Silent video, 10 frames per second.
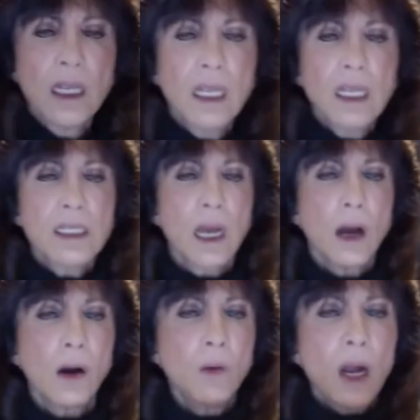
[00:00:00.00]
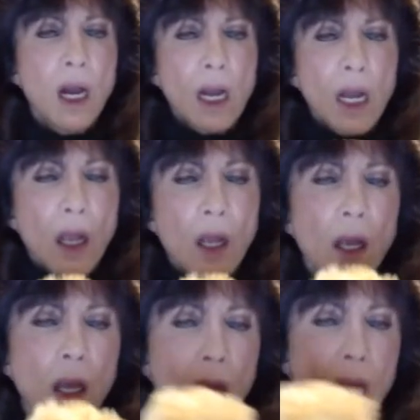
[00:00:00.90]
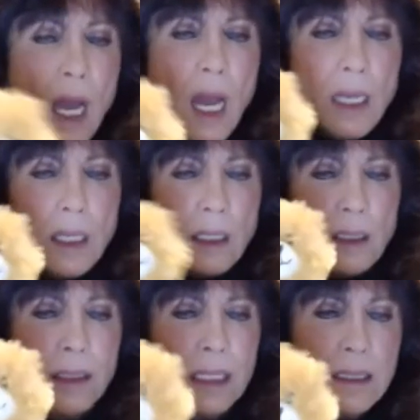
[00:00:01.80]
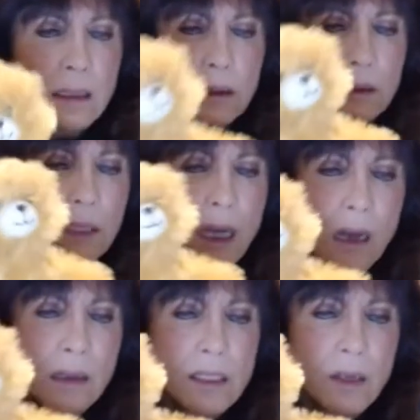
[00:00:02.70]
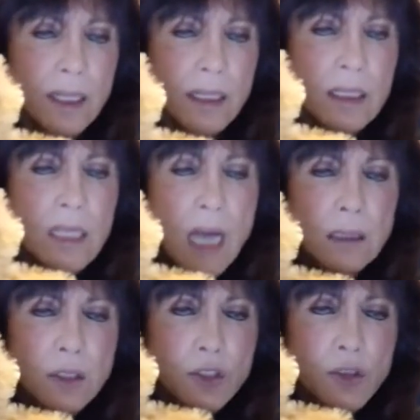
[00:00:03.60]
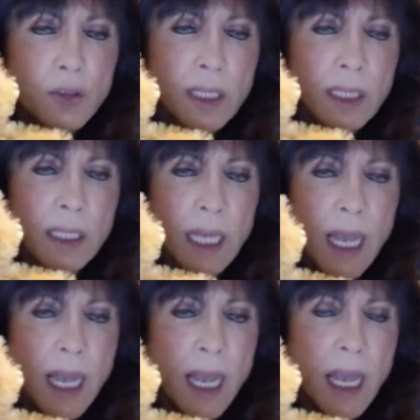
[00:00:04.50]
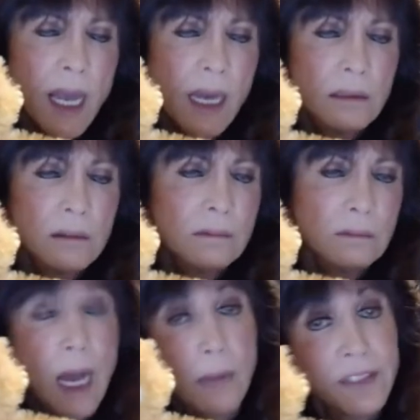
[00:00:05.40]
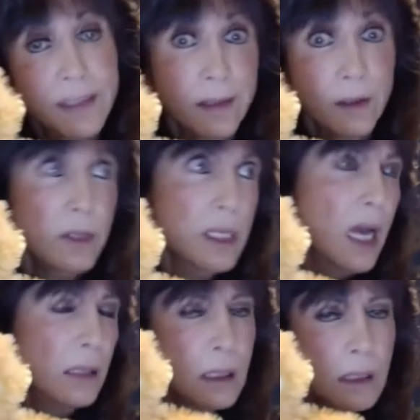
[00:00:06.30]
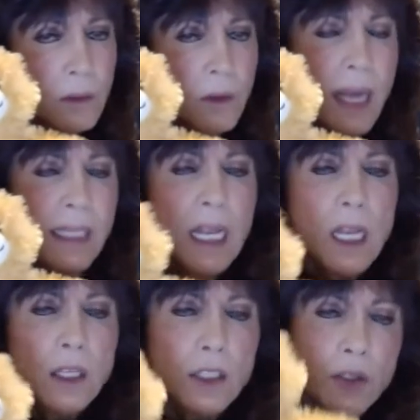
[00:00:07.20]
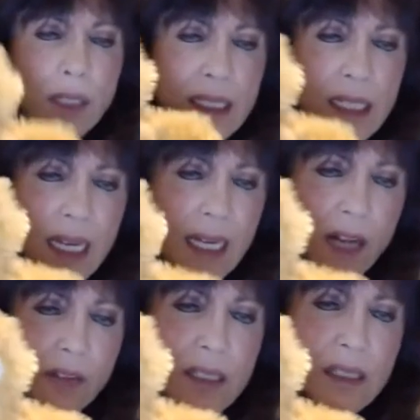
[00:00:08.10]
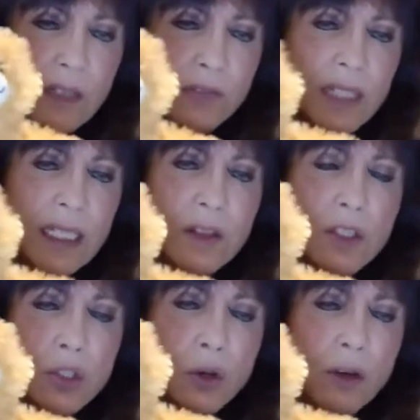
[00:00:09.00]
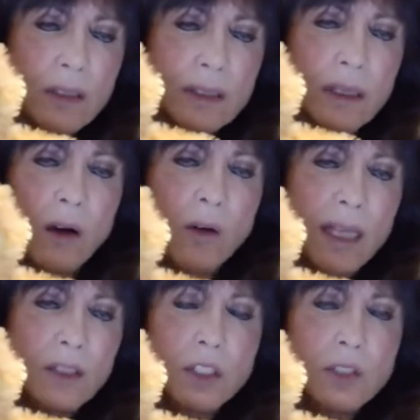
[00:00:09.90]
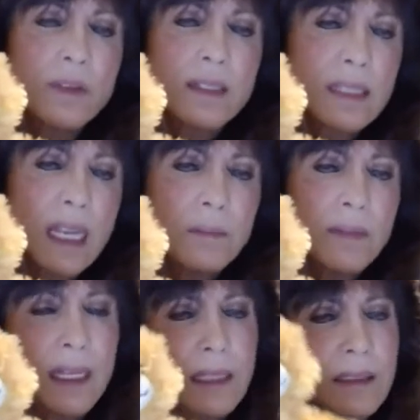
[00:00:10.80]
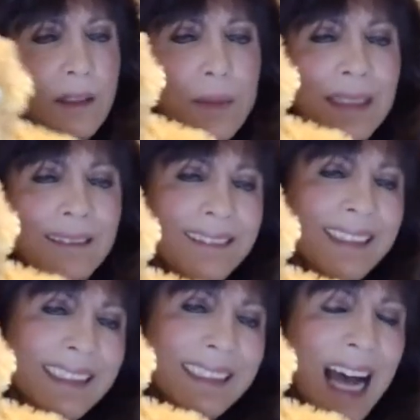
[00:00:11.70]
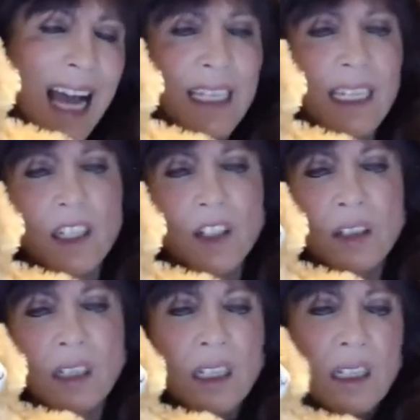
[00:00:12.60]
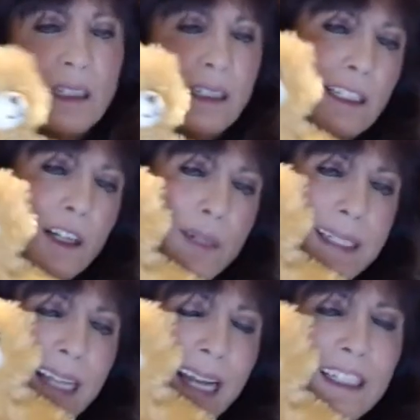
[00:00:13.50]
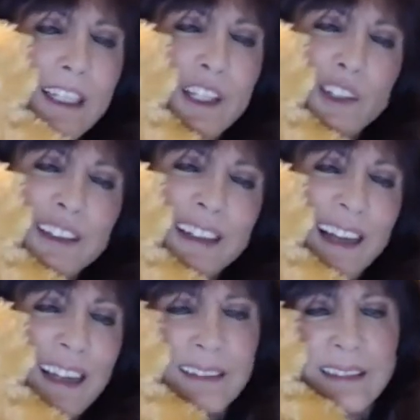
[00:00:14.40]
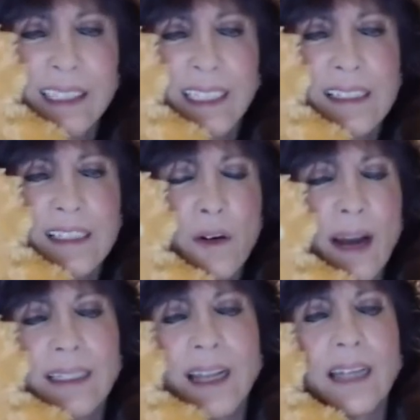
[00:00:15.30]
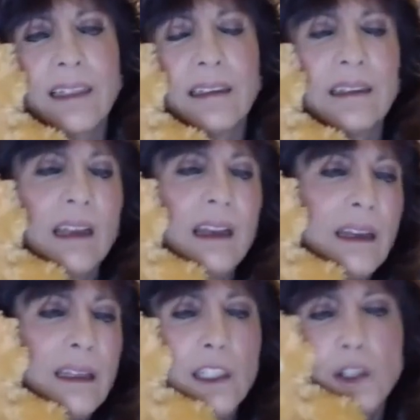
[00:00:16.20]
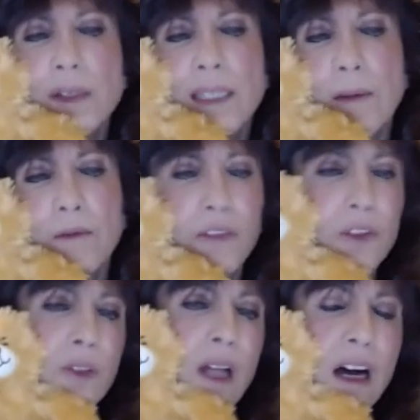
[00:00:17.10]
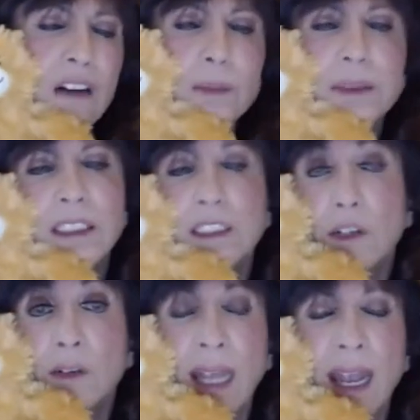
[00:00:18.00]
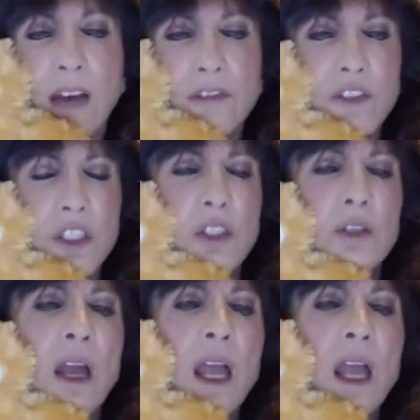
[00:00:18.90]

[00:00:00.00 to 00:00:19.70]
So these little dolls are at the Dollar Tree, and obviously they're $1, right? You can take out the stuffing in the torso and do the same thing. So, I mean, this guy here, you know, he's kind of cute and cuddly, so I'd kind of use him for love, but you don't have to.